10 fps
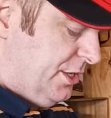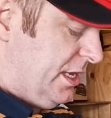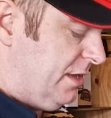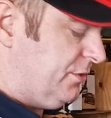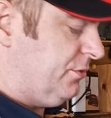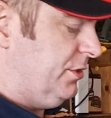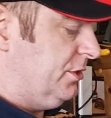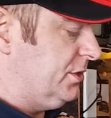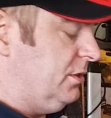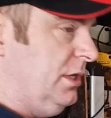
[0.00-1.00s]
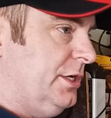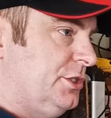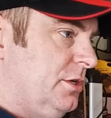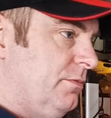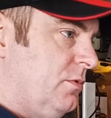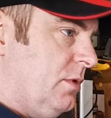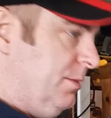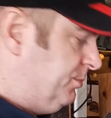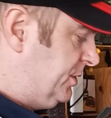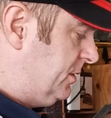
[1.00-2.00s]
you got your selection of
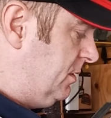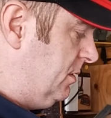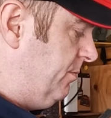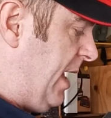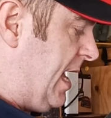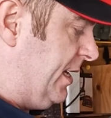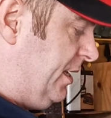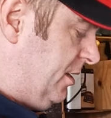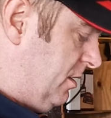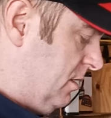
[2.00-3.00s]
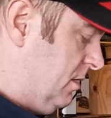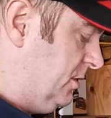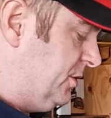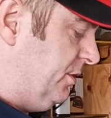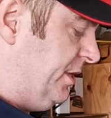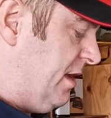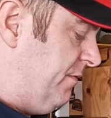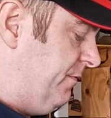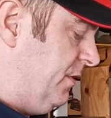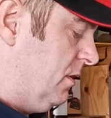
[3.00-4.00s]
grips back here. So you
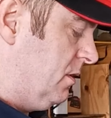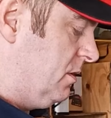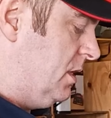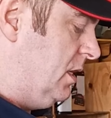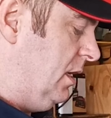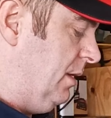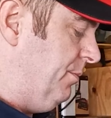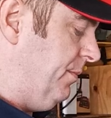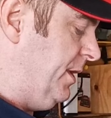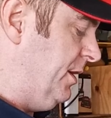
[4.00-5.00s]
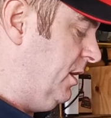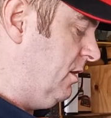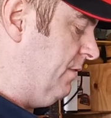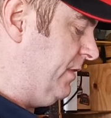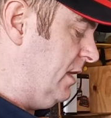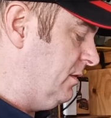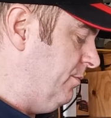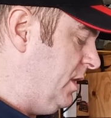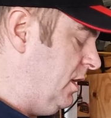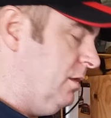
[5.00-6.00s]
have your, in here I've got the
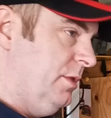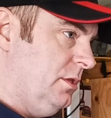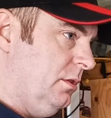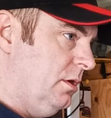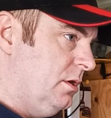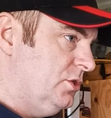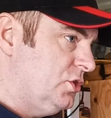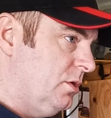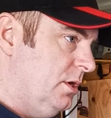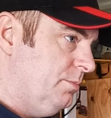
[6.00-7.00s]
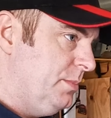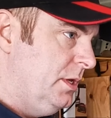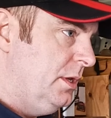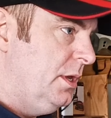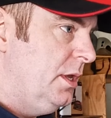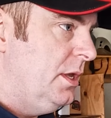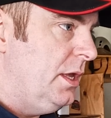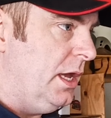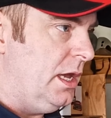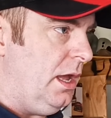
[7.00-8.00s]
medium and the large grip.
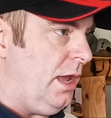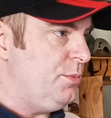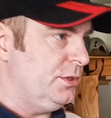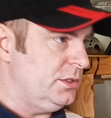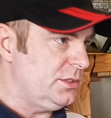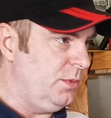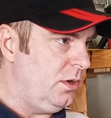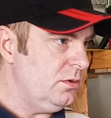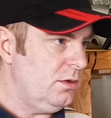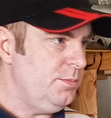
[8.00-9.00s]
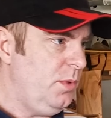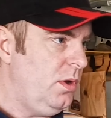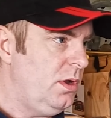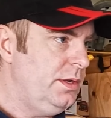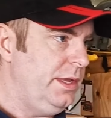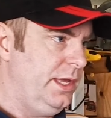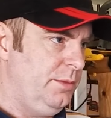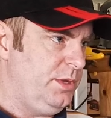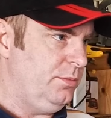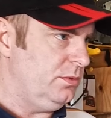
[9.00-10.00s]
I put the small grip on,
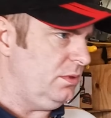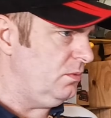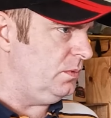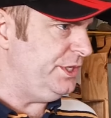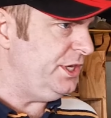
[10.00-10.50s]
and people, well,